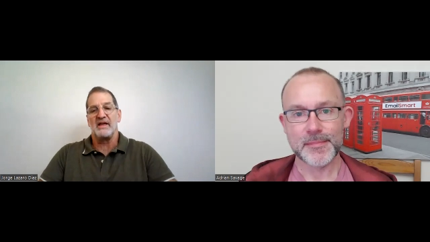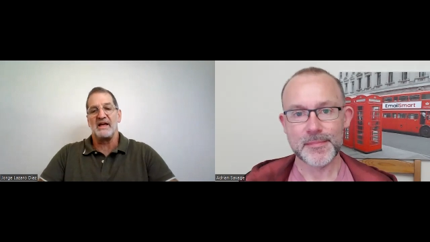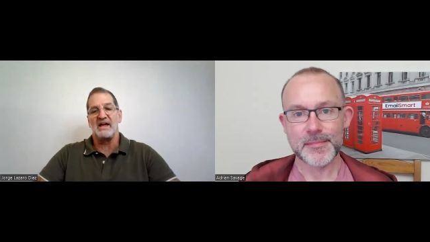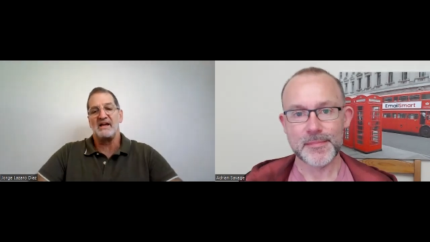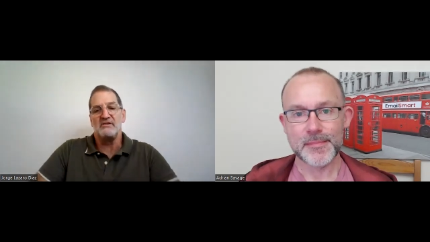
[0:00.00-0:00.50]
Speaker 1: with
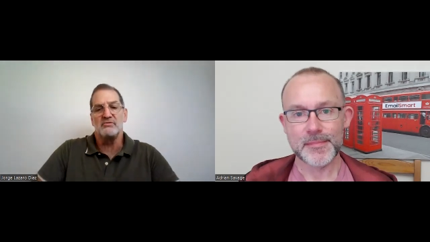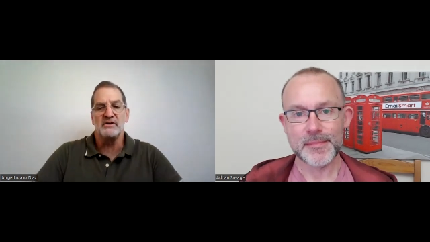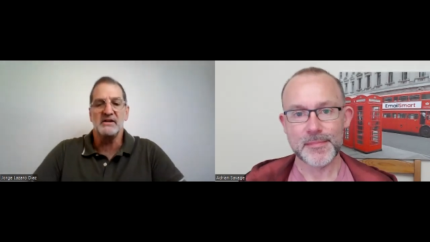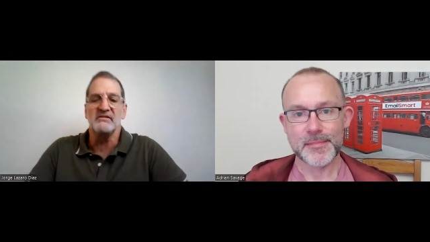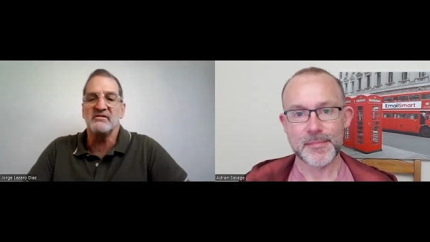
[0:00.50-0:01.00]

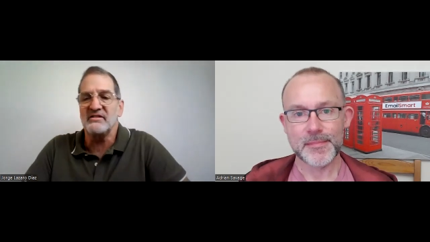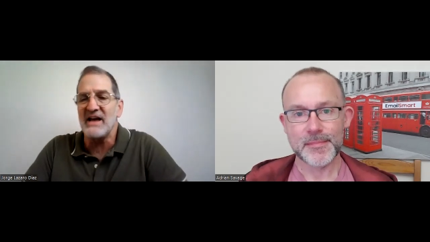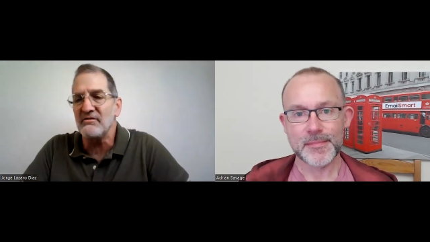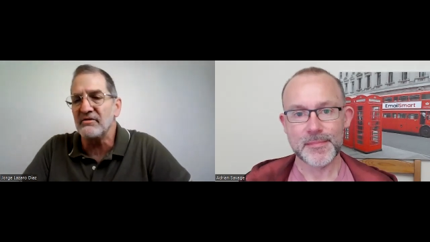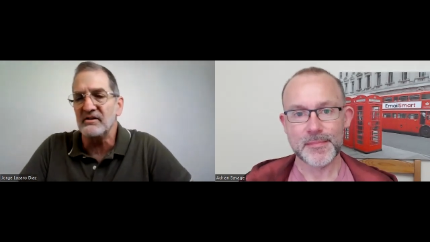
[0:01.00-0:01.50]
Adrian
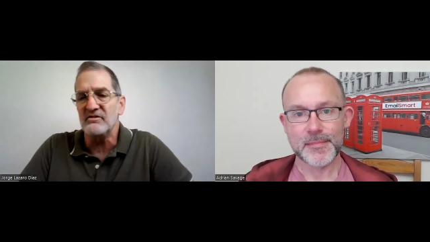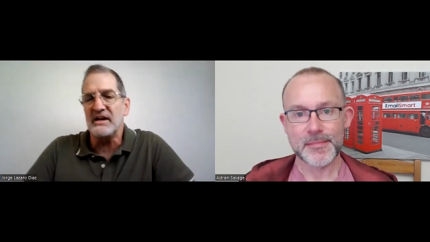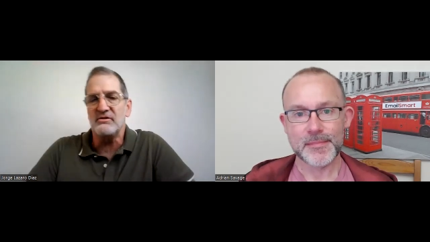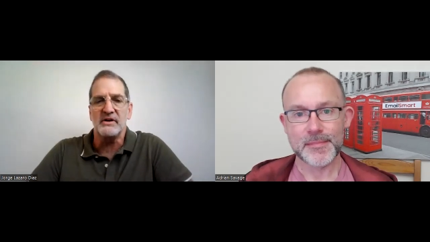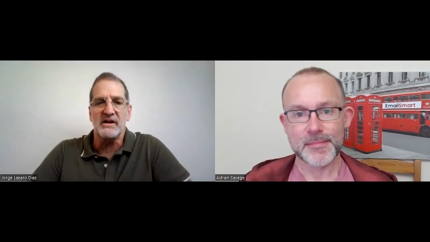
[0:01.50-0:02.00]

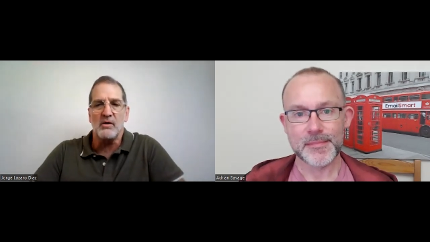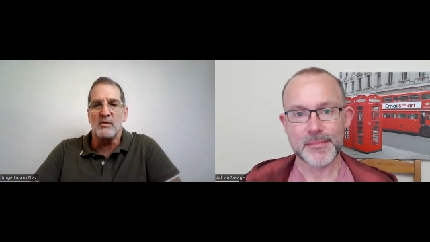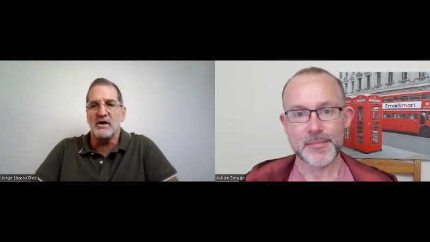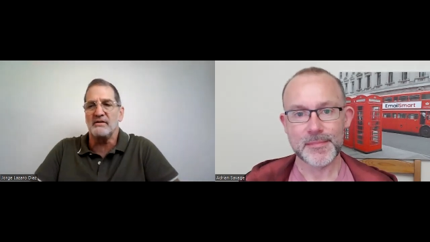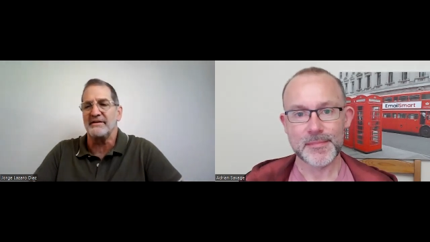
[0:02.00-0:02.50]
Savage. Adrian,
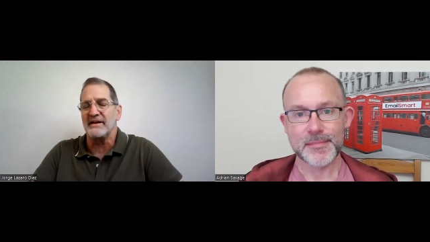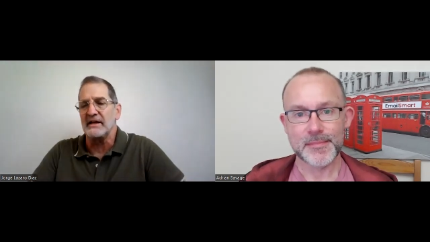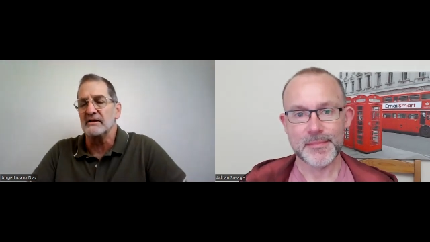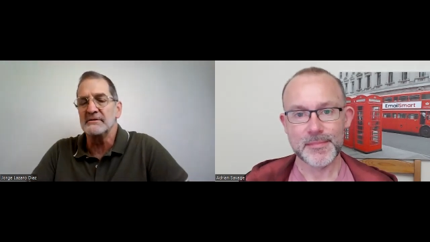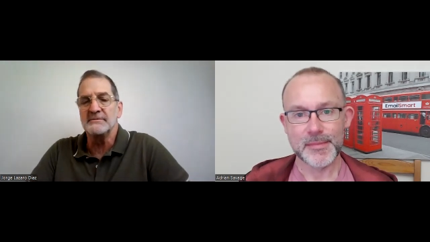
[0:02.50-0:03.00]
how are you
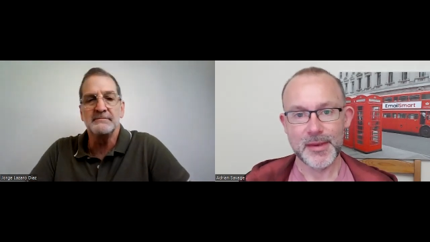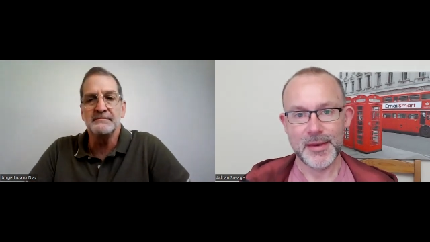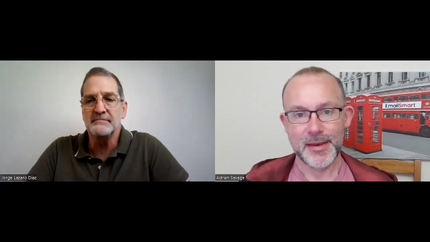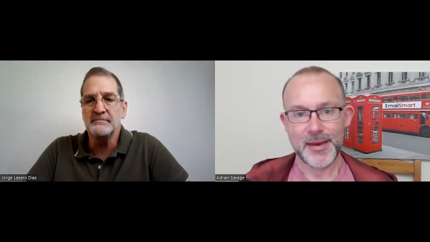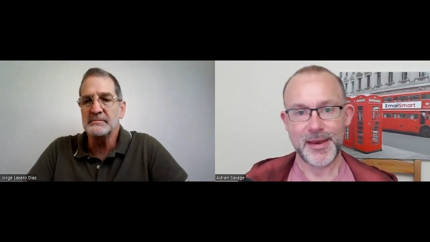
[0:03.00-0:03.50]
today?
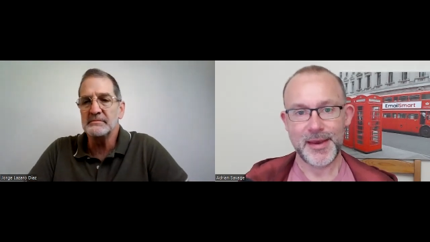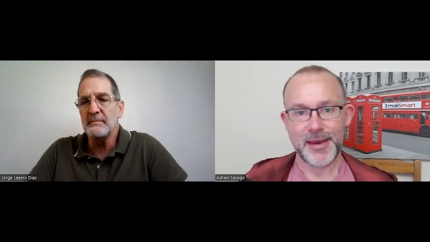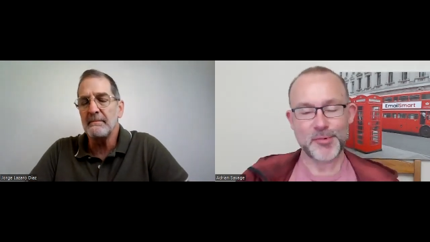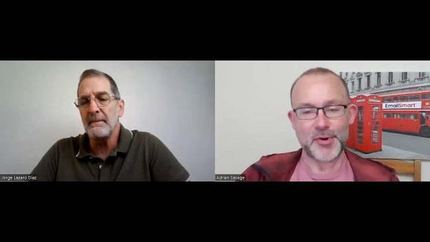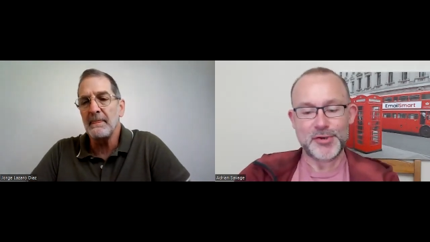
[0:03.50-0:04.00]
Speaker 2: Hey, I'm
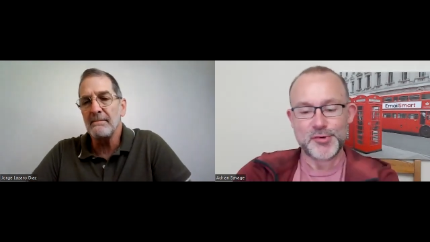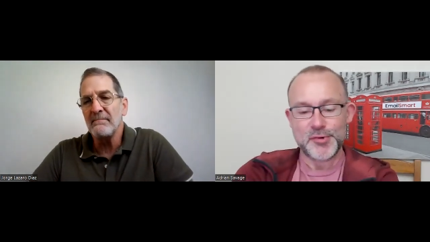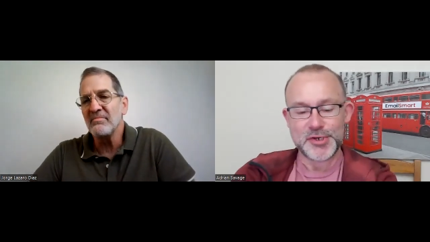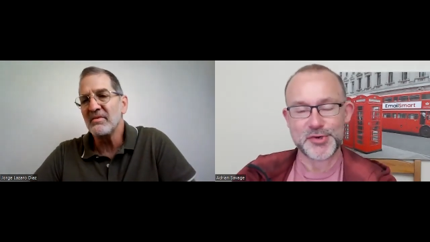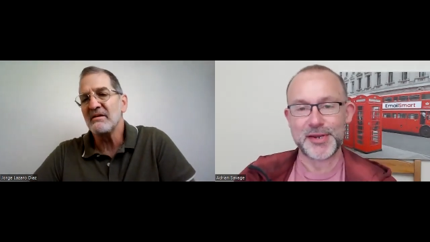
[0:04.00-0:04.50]
great, George.
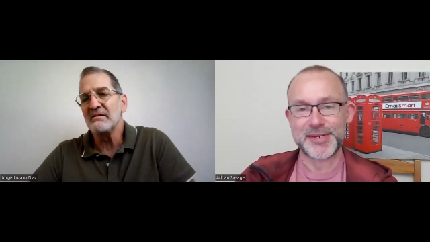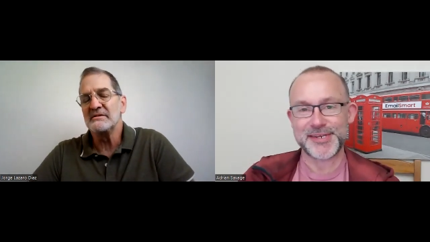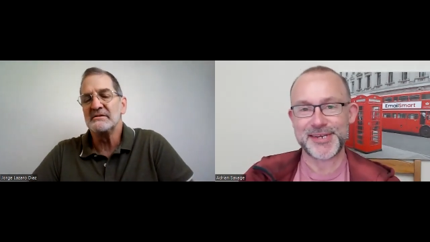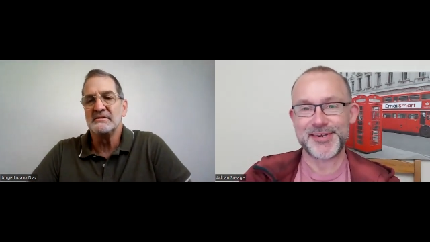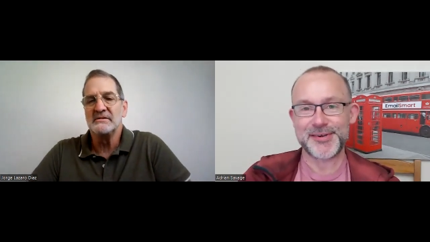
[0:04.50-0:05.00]
It's great to
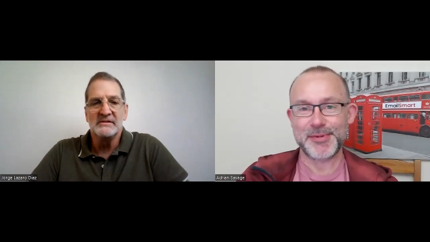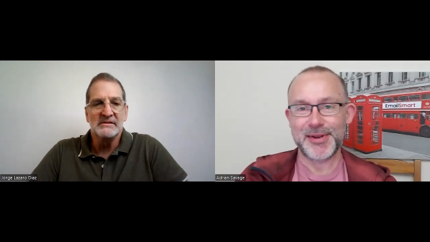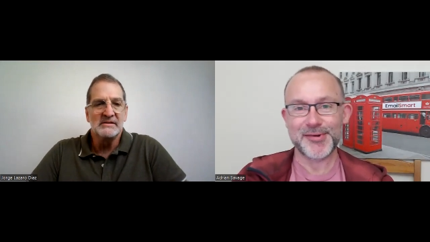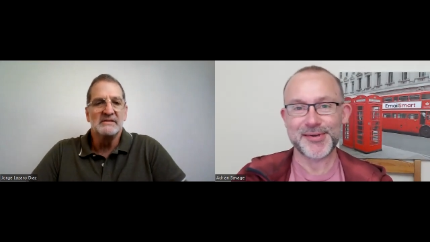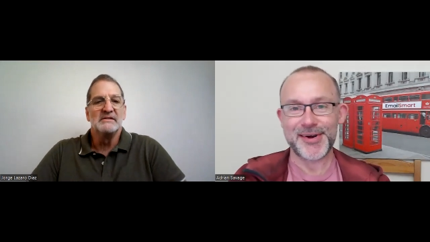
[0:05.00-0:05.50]
see
Speaker 1: you. It's been a
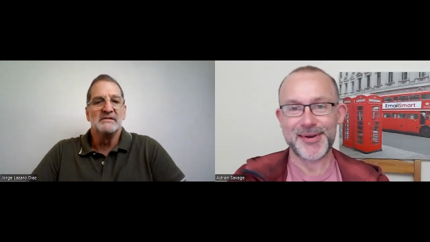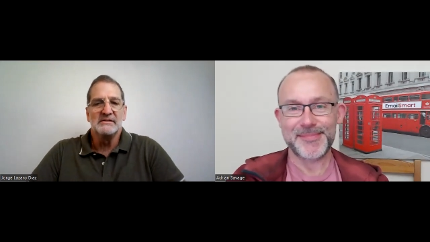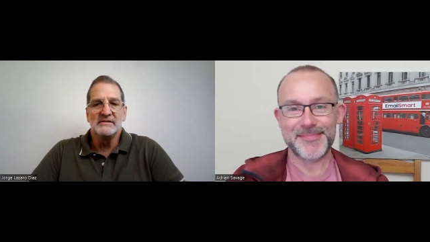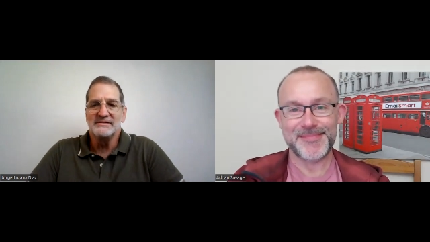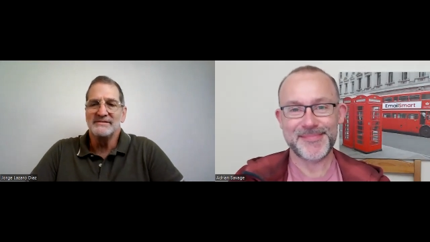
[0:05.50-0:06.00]
long time.
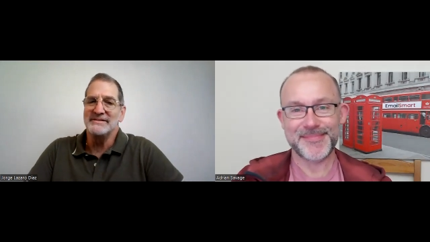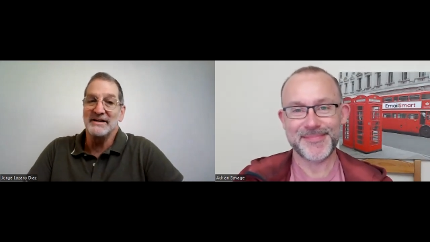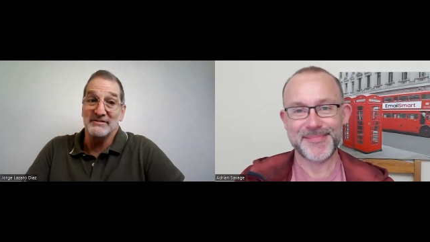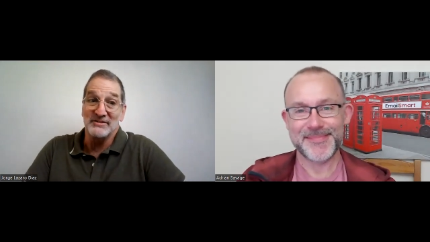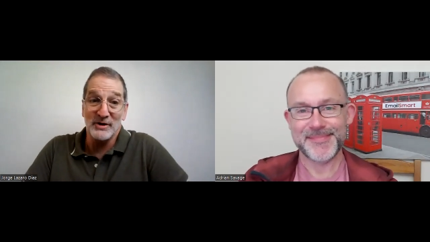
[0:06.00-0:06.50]

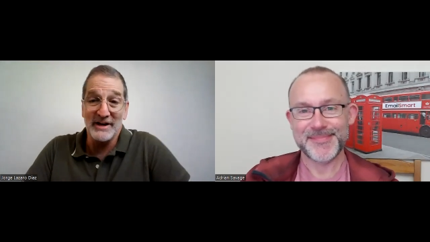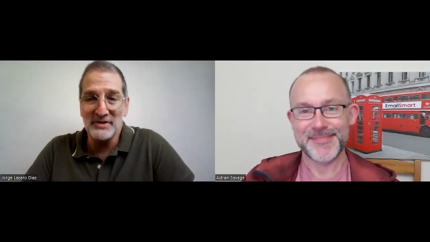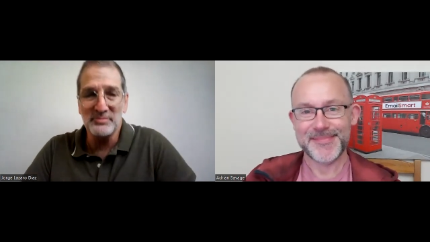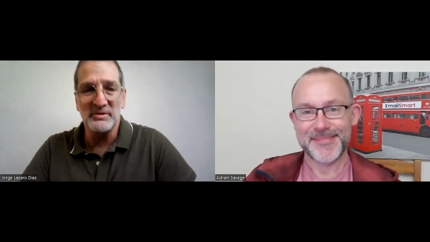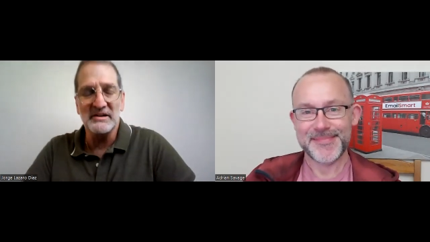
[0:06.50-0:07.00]
Yeah, no, it
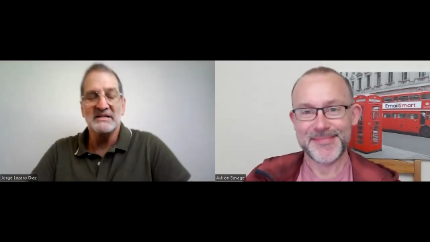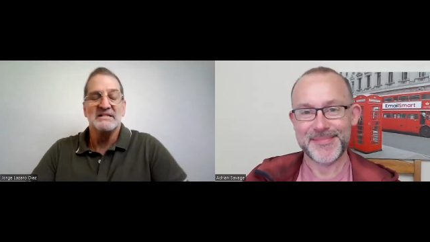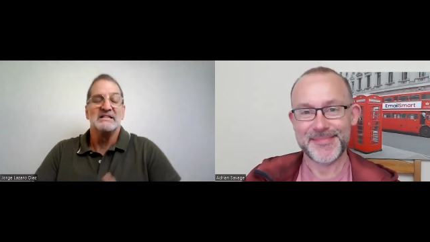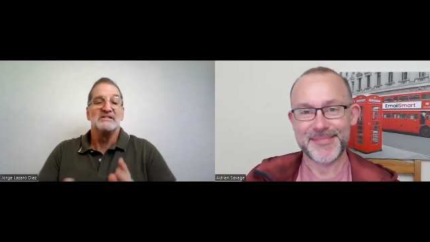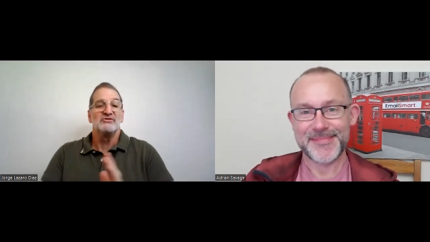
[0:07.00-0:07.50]
has been.
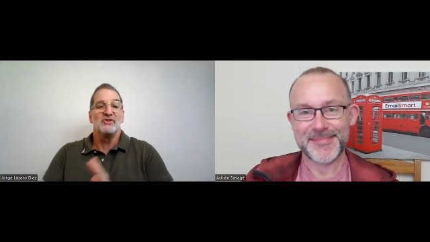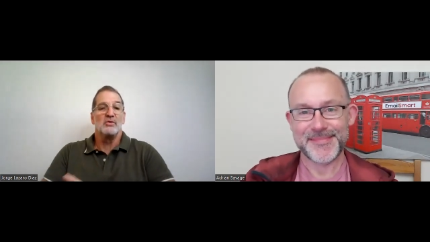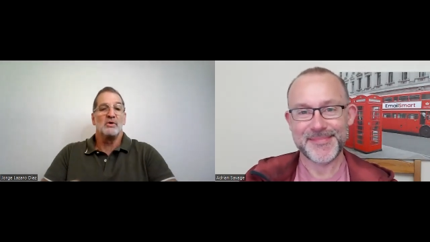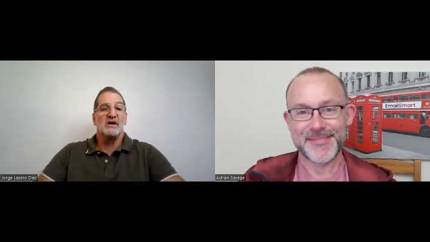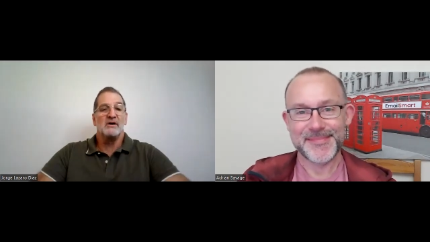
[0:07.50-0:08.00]

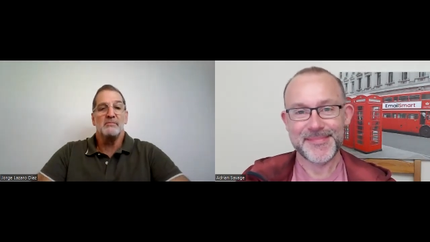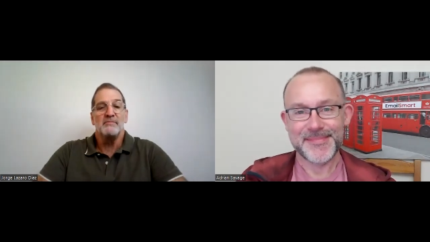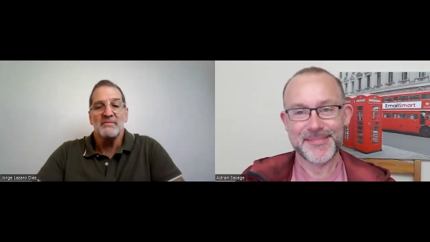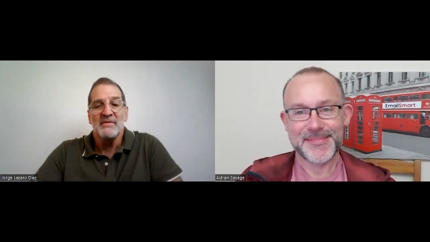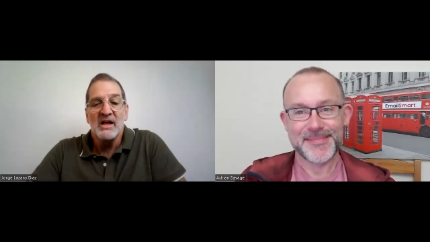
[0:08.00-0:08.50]
So,
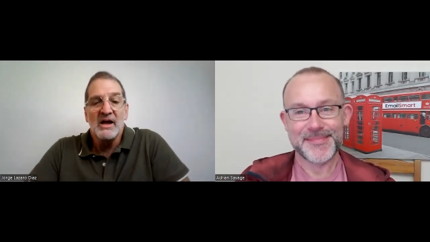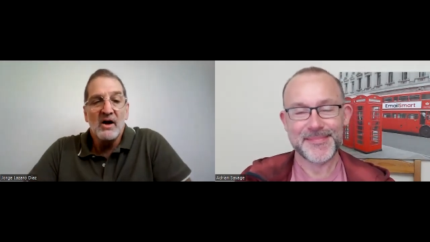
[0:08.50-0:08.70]
um,